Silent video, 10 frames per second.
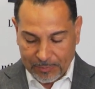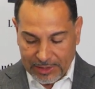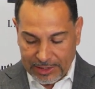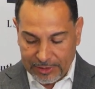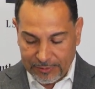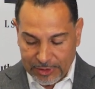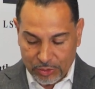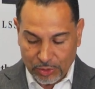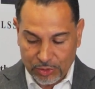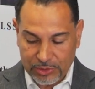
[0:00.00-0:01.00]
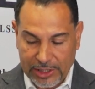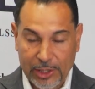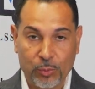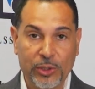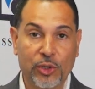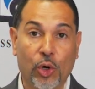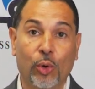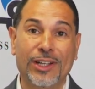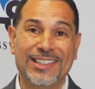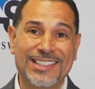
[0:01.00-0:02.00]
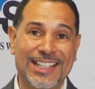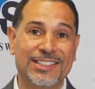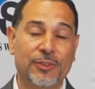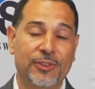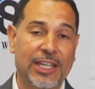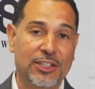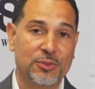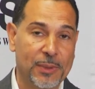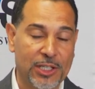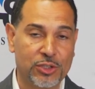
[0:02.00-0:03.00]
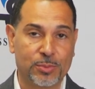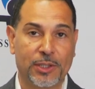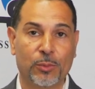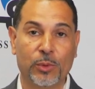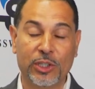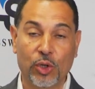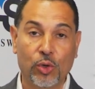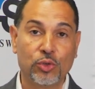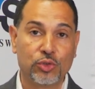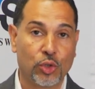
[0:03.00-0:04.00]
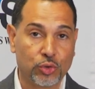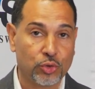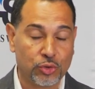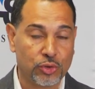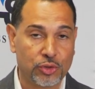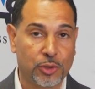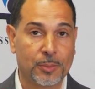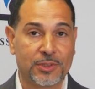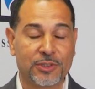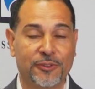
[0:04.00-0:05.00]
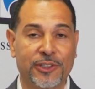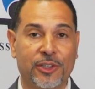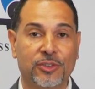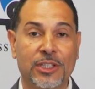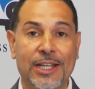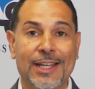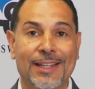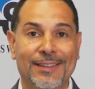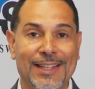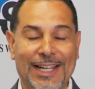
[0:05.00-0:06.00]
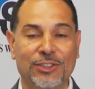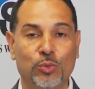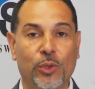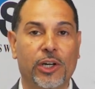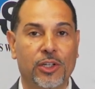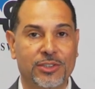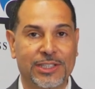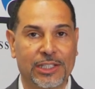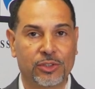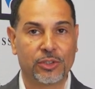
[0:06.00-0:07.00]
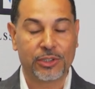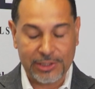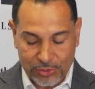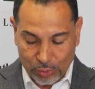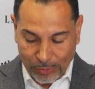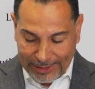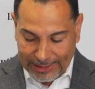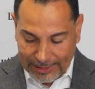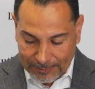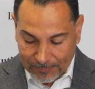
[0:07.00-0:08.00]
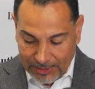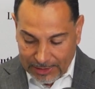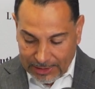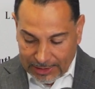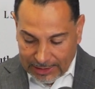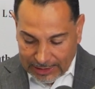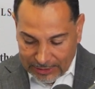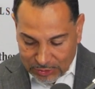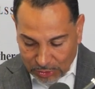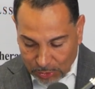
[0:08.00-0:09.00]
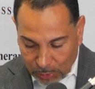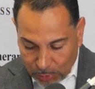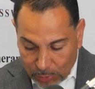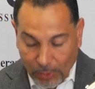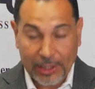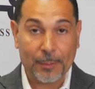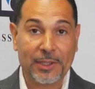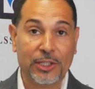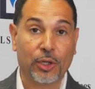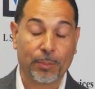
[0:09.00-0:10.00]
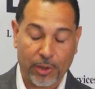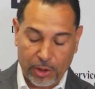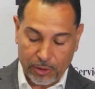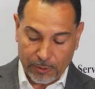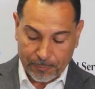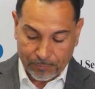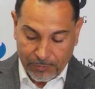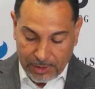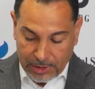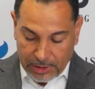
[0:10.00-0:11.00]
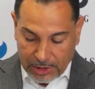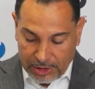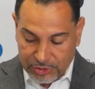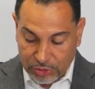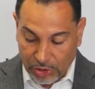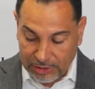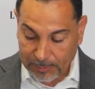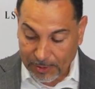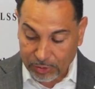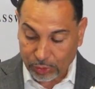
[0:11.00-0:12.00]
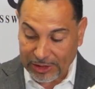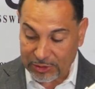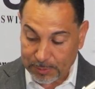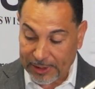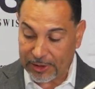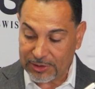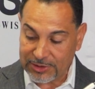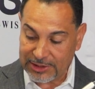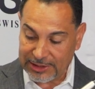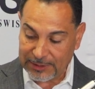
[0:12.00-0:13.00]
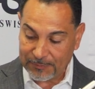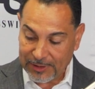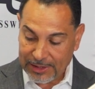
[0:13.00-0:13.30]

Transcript: individuals, and we know intensive case management. We know social determinants of health. That's what our sector is great at. And so we want to be your partner. She talked about transparency